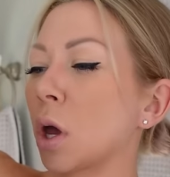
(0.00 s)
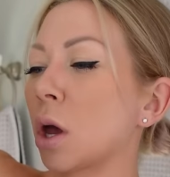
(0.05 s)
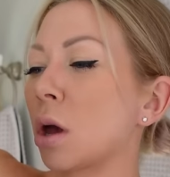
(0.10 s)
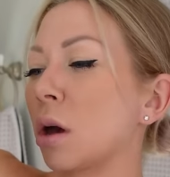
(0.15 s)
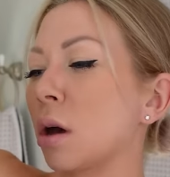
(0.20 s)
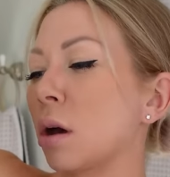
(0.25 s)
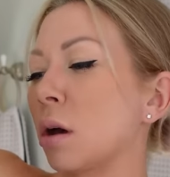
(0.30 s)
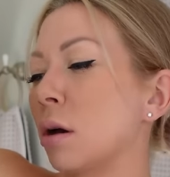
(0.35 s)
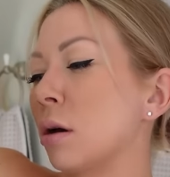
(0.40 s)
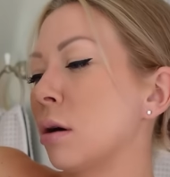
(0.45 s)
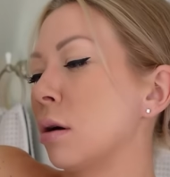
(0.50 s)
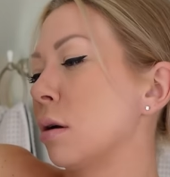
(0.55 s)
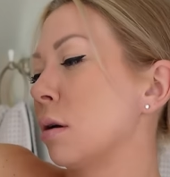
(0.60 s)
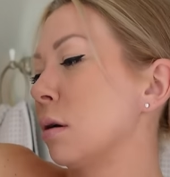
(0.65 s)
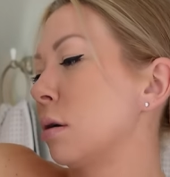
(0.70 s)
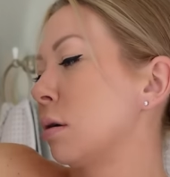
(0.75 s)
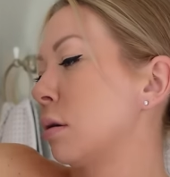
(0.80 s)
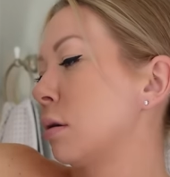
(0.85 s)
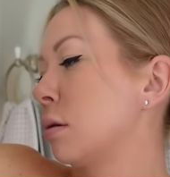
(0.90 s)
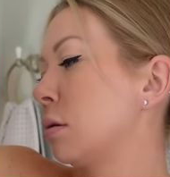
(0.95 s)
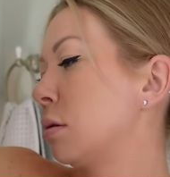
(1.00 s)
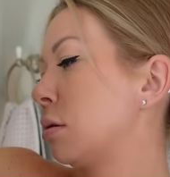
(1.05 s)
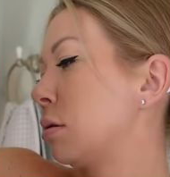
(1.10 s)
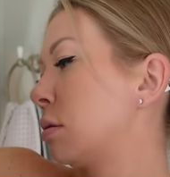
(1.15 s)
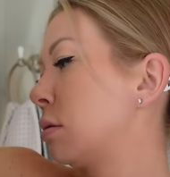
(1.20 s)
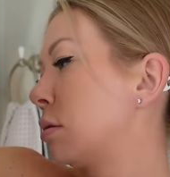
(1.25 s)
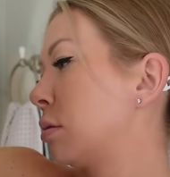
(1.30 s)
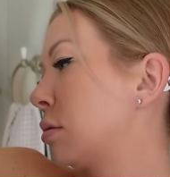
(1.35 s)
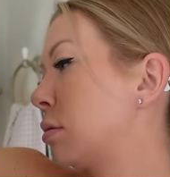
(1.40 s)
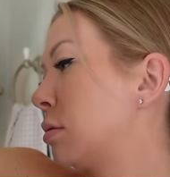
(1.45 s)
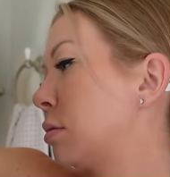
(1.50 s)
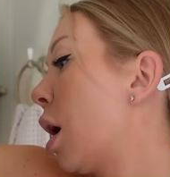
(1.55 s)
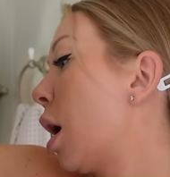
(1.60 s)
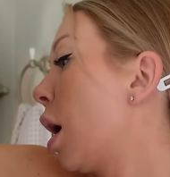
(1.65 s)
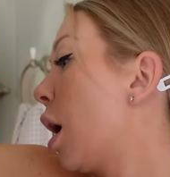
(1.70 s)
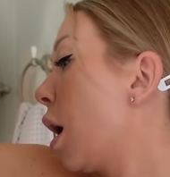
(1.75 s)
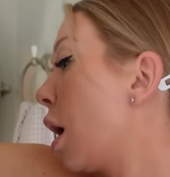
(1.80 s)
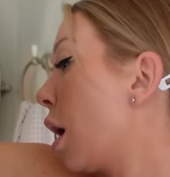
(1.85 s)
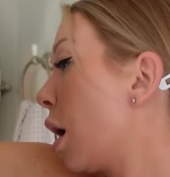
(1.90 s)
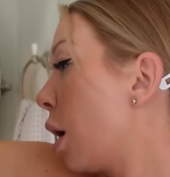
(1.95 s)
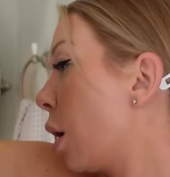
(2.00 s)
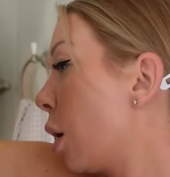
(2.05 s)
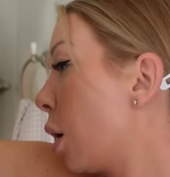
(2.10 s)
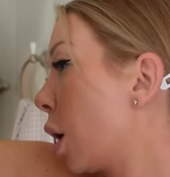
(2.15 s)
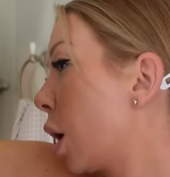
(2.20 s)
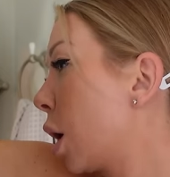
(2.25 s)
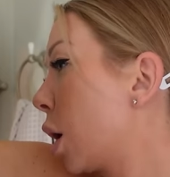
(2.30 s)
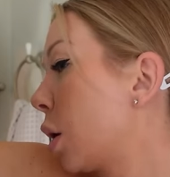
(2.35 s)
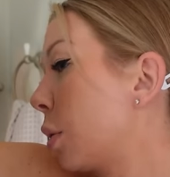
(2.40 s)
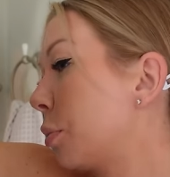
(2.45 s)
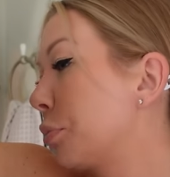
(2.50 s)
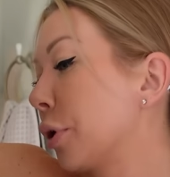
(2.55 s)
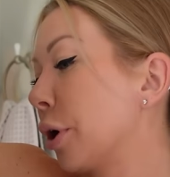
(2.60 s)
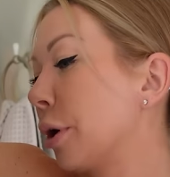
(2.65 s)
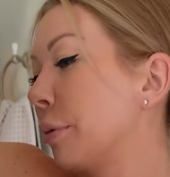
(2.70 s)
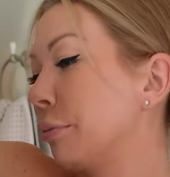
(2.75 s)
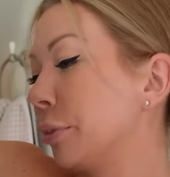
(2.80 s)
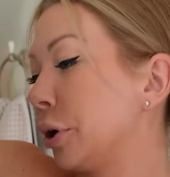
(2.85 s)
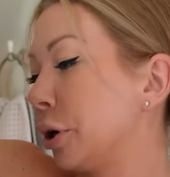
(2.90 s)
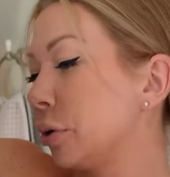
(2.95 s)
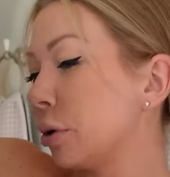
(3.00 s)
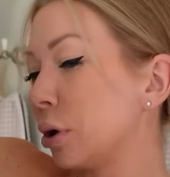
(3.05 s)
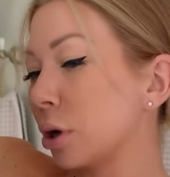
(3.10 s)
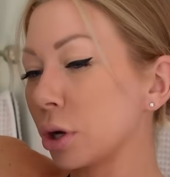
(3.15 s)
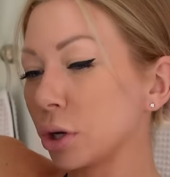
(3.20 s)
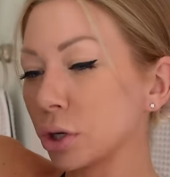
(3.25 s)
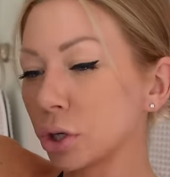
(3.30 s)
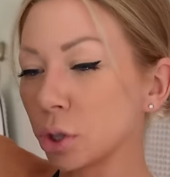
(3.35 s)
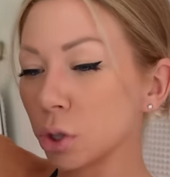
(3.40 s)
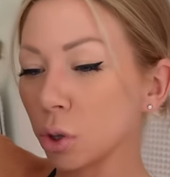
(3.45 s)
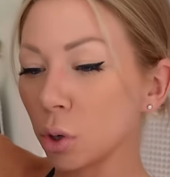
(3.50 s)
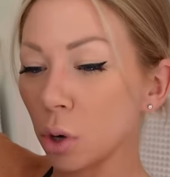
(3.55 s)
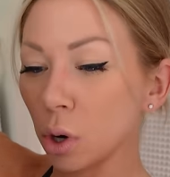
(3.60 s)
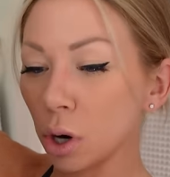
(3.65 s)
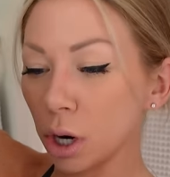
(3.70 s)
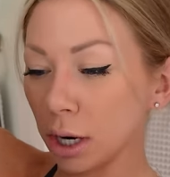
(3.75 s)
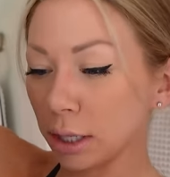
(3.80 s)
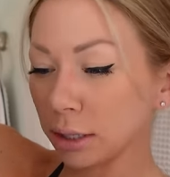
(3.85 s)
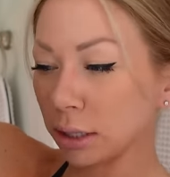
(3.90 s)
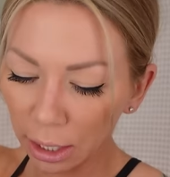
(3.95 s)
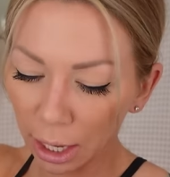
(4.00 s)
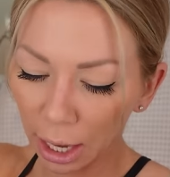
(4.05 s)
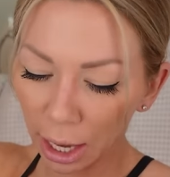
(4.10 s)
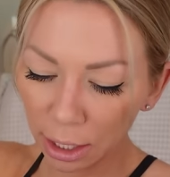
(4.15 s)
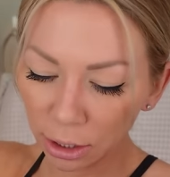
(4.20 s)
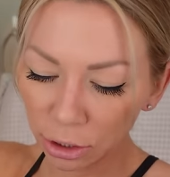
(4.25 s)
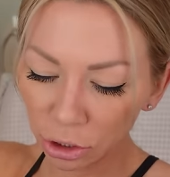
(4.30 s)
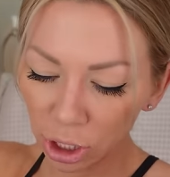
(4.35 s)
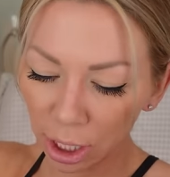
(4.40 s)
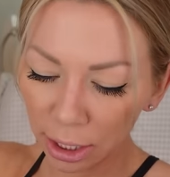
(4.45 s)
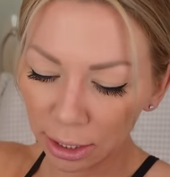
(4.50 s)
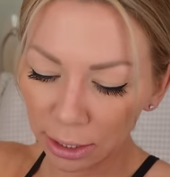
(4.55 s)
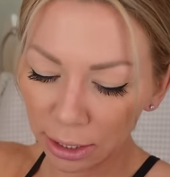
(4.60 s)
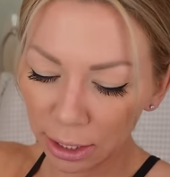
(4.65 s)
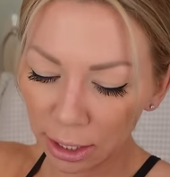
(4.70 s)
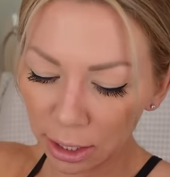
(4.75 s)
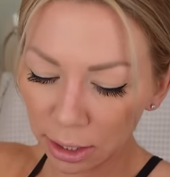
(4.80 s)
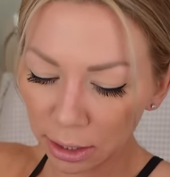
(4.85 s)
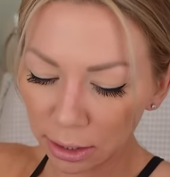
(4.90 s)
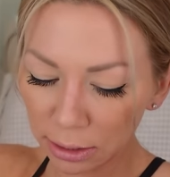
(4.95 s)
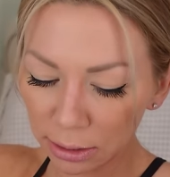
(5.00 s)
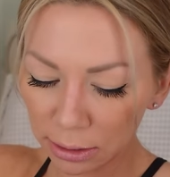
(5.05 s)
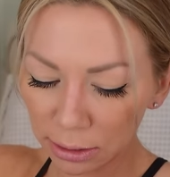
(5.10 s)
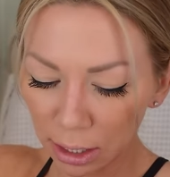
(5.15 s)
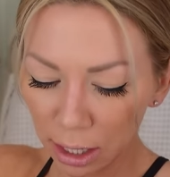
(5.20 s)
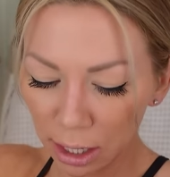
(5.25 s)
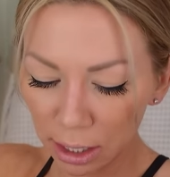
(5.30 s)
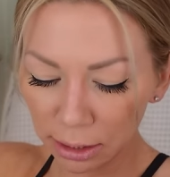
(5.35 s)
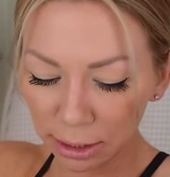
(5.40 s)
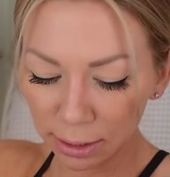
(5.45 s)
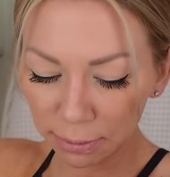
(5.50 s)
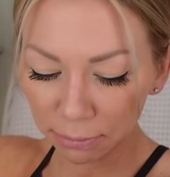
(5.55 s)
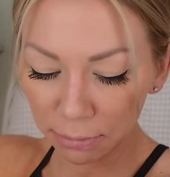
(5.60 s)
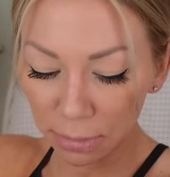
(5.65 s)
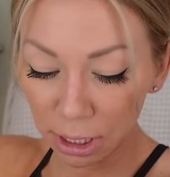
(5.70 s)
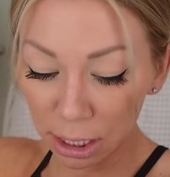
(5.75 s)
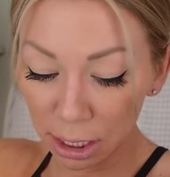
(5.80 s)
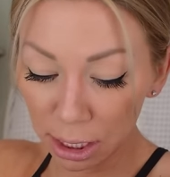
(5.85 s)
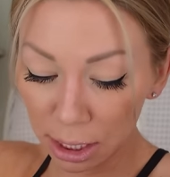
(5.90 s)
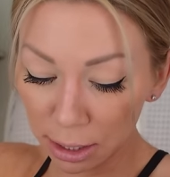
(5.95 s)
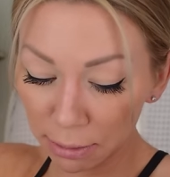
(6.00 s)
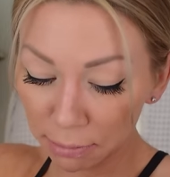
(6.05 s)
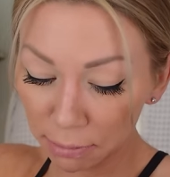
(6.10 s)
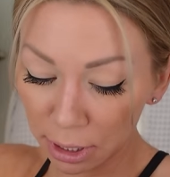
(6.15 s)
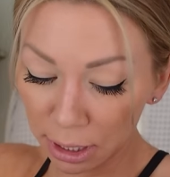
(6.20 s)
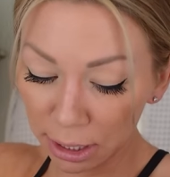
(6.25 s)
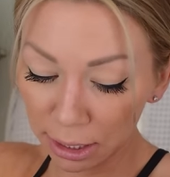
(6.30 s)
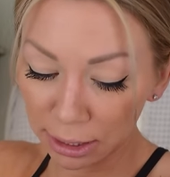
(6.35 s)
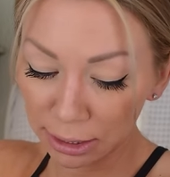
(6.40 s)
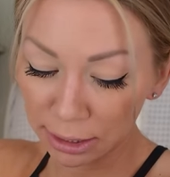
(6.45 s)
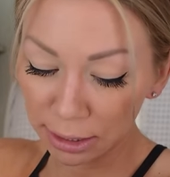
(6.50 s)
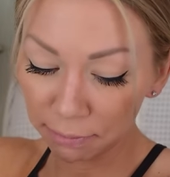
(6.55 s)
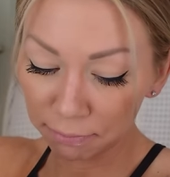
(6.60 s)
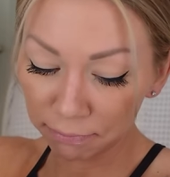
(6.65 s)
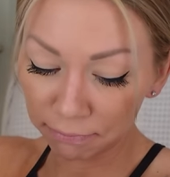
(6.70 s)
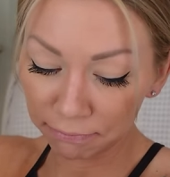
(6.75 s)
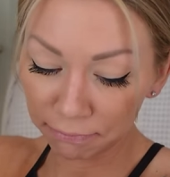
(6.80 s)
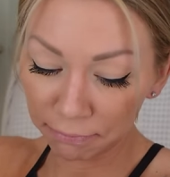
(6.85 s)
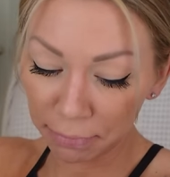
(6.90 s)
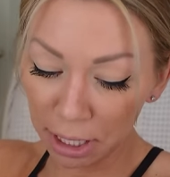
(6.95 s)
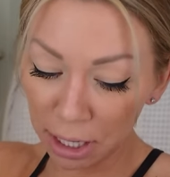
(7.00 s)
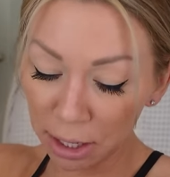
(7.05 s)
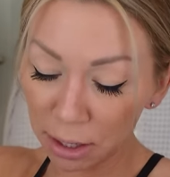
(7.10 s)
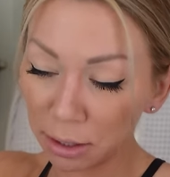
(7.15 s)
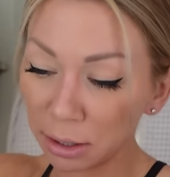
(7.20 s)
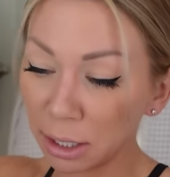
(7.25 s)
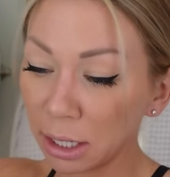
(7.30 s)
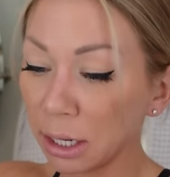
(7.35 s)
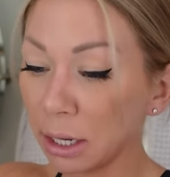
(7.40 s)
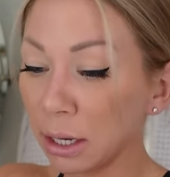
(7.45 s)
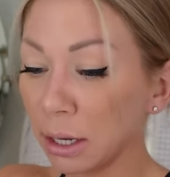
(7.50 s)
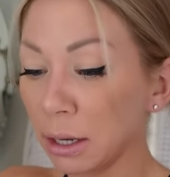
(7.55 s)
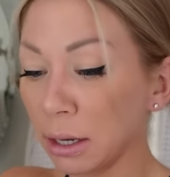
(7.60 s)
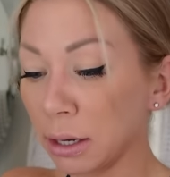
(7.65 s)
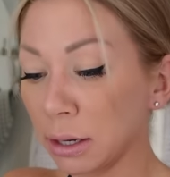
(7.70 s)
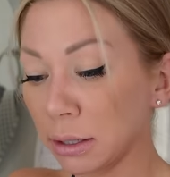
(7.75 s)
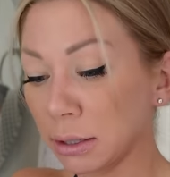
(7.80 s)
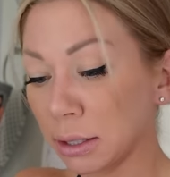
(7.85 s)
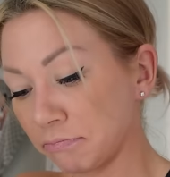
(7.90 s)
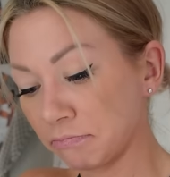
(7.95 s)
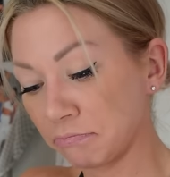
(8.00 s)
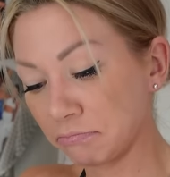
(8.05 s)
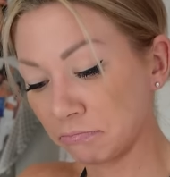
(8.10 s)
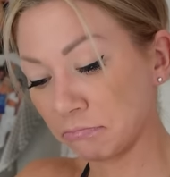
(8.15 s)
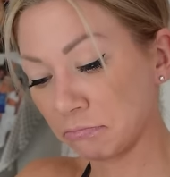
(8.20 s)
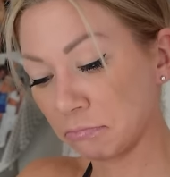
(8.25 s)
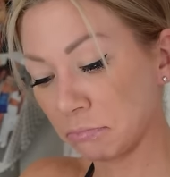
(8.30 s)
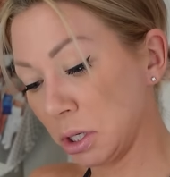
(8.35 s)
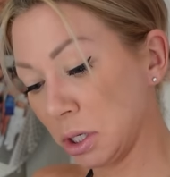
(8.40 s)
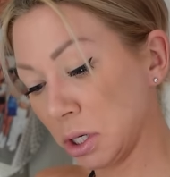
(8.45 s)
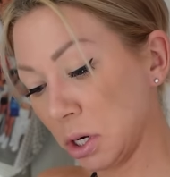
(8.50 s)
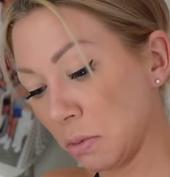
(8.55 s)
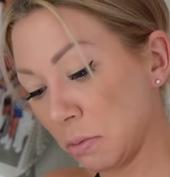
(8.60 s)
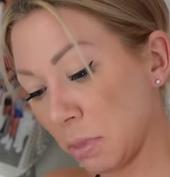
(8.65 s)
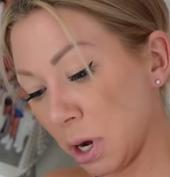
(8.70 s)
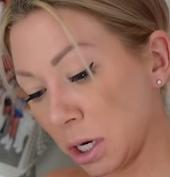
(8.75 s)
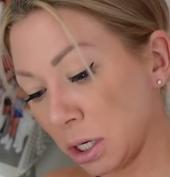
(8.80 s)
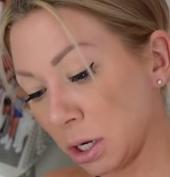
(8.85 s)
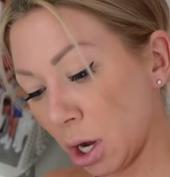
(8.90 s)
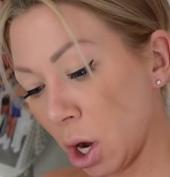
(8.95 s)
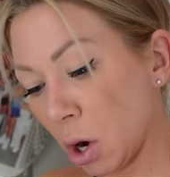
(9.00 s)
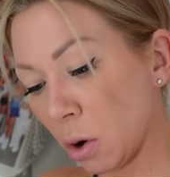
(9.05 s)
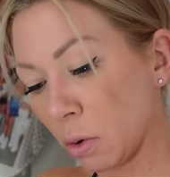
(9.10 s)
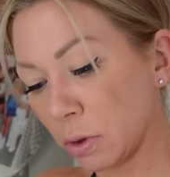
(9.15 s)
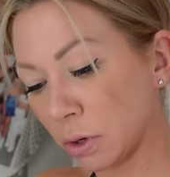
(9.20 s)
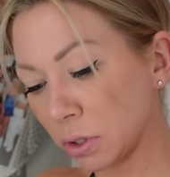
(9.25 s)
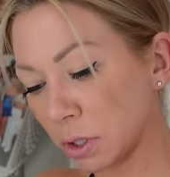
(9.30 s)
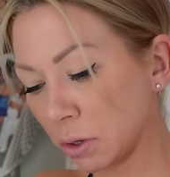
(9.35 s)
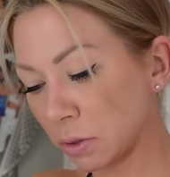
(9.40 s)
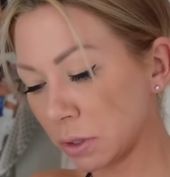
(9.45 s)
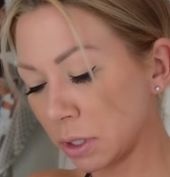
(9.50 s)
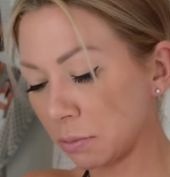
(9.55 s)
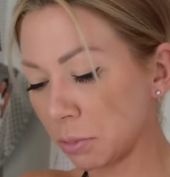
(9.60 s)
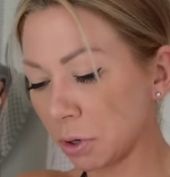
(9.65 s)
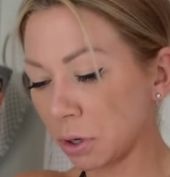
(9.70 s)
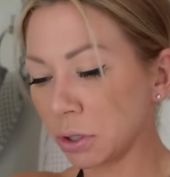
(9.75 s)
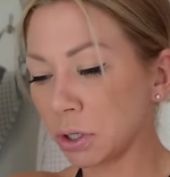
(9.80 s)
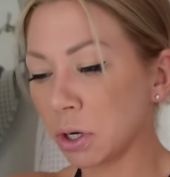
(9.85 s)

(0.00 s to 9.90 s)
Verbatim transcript: Oh. Oh, Bermuda shorts. Cat and Jack again in size medium, but it is spandex. Don't mind, oh, there's no zipper.